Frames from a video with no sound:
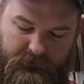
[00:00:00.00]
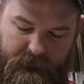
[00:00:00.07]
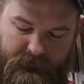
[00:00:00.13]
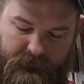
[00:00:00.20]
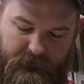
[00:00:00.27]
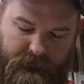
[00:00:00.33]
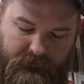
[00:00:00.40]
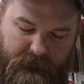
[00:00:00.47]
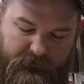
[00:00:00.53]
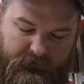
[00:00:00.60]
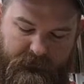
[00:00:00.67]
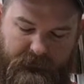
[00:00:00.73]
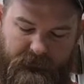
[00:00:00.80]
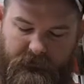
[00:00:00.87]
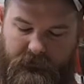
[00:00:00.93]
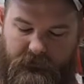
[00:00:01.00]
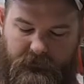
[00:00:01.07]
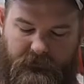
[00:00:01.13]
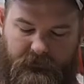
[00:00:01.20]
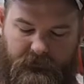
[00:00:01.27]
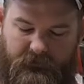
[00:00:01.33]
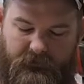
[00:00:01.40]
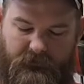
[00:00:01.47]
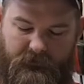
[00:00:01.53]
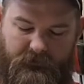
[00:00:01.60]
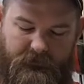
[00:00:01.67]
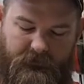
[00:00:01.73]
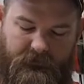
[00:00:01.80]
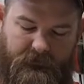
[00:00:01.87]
(no one is talking)